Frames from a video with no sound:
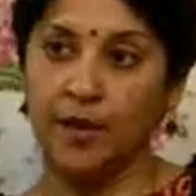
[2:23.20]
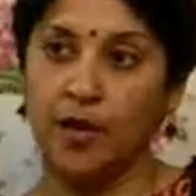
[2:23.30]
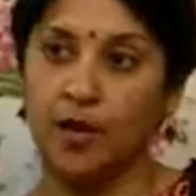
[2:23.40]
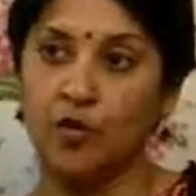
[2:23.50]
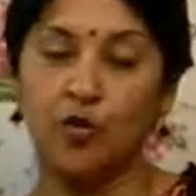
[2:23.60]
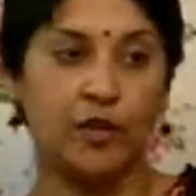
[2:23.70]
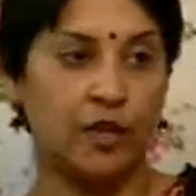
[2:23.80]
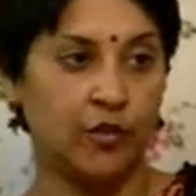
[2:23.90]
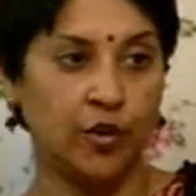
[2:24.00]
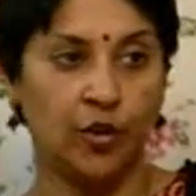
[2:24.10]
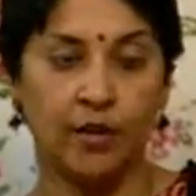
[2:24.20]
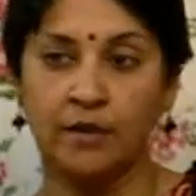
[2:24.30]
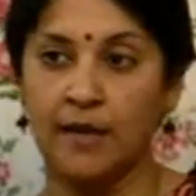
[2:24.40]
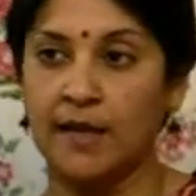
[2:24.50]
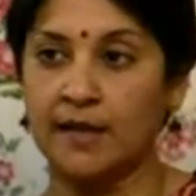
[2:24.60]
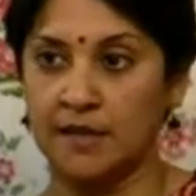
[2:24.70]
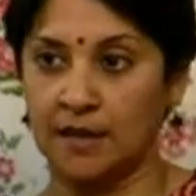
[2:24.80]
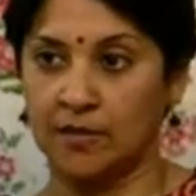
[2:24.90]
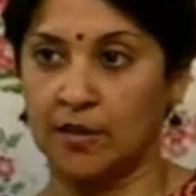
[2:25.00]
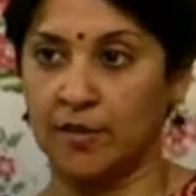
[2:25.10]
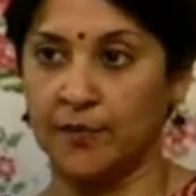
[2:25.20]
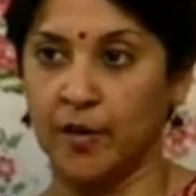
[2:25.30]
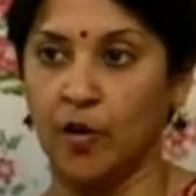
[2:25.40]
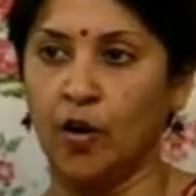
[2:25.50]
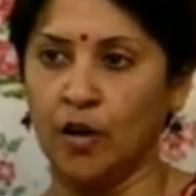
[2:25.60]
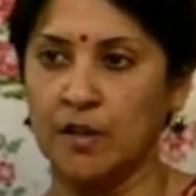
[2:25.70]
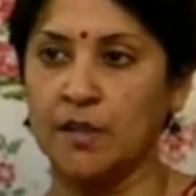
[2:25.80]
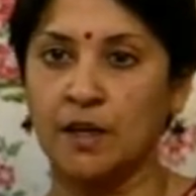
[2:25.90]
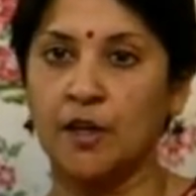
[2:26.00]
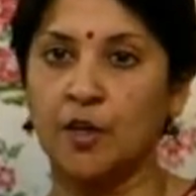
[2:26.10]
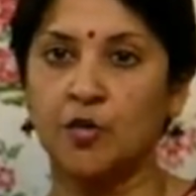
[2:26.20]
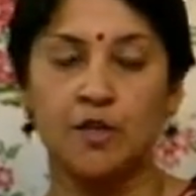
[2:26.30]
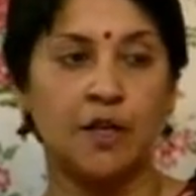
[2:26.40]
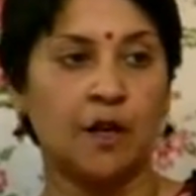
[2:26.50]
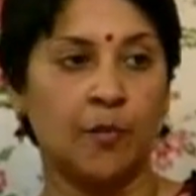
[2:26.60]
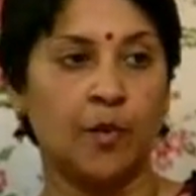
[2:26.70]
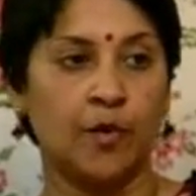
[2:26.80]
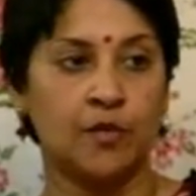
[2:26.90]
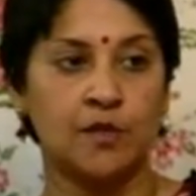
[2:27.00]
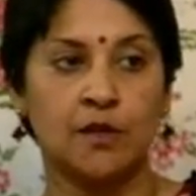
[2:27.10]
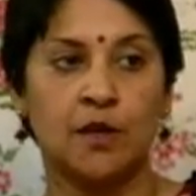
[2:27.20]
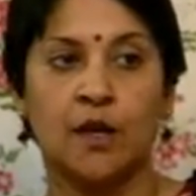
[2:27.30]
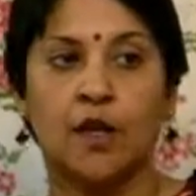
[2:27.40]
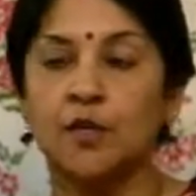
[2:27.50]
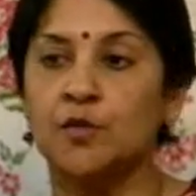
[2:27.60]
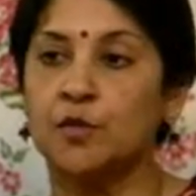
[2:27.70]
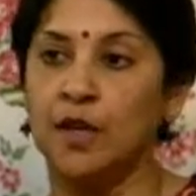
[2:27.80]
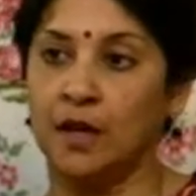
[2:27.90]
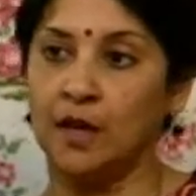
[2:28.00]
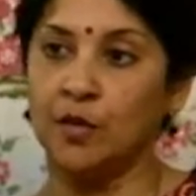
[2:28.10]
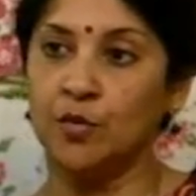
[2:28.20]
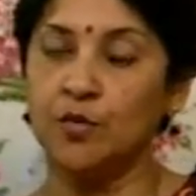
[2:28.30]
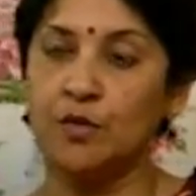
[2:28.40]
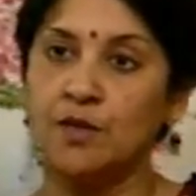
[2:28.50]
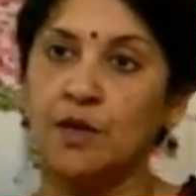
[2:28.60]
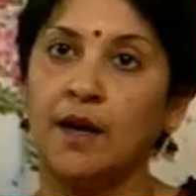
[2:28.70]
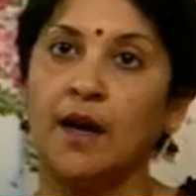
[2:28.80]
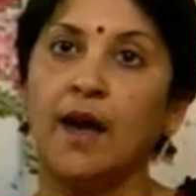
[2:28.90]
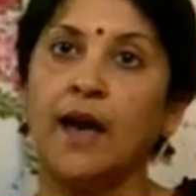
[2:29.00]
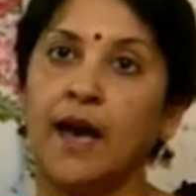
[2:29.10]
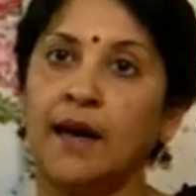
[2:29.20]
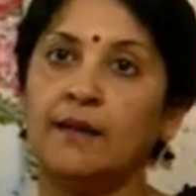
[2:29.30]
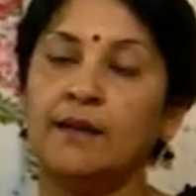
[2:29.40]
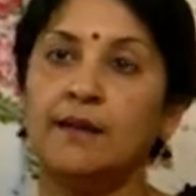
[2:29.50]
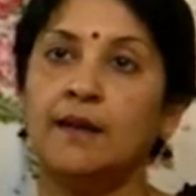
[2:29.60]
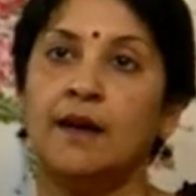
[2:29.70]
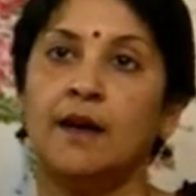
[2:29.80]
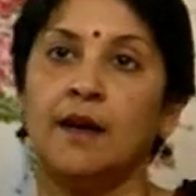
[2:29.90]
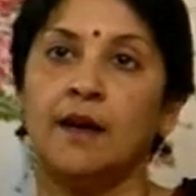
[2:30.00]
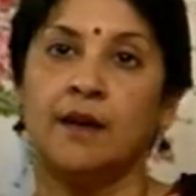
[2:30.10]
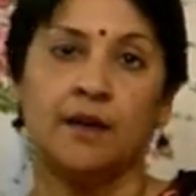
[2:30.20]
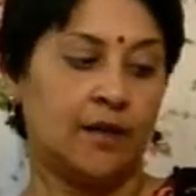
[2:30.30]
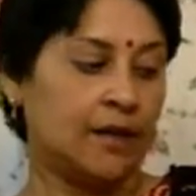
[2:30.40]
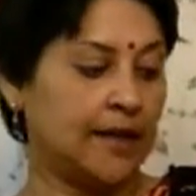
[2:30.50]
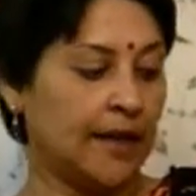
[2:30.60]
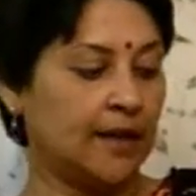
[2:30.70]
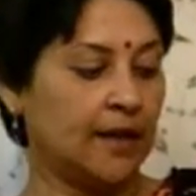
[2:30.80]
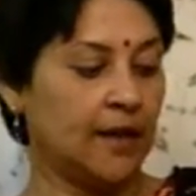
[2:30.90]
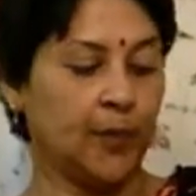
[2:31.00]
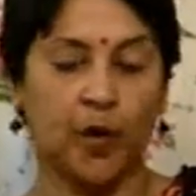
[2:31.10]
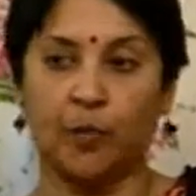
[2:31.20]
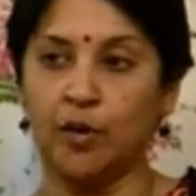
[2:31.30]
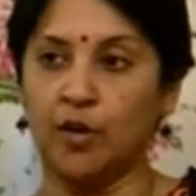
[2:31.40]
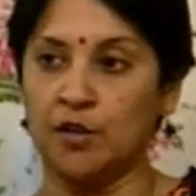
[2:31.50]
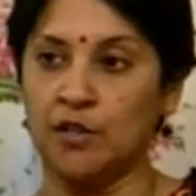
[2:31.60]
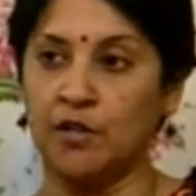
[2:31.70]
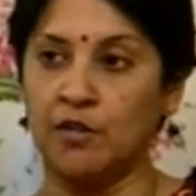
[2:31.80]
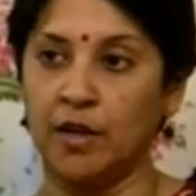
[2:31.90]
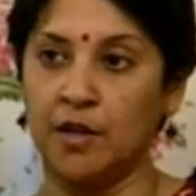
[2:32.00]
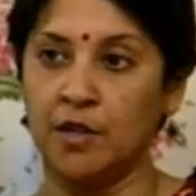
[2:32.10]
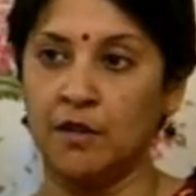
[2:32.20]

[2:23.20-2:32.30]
glutathione, etc. All these are reducing compounds. So they are used, and taking a proper concentration,